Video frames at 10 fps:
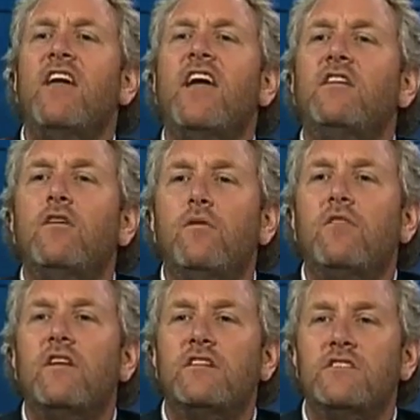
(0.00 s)
They
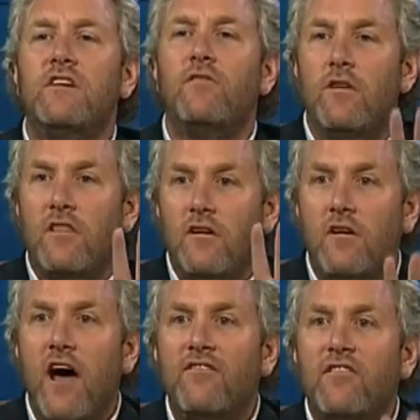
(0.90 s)
do things differently.
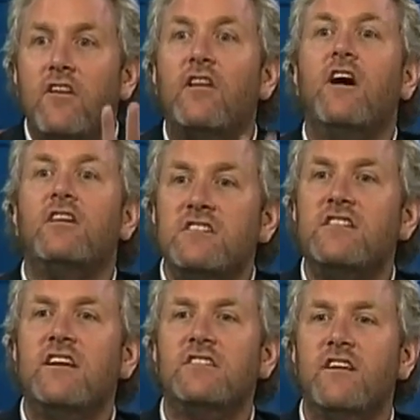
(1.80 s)
The left
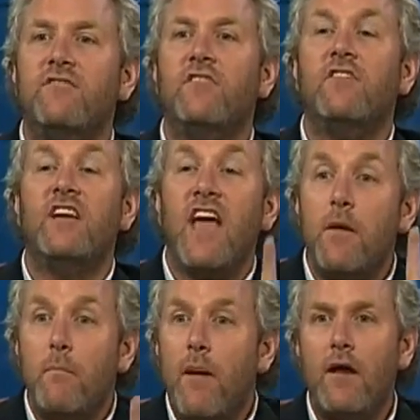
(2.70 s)
does things
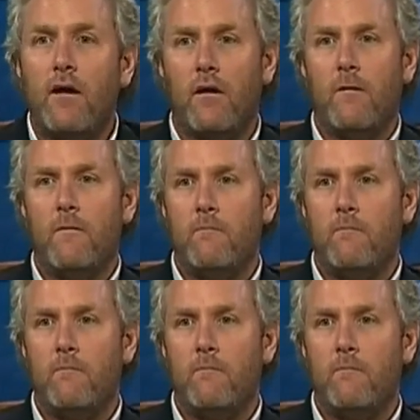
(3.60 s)
differently and better.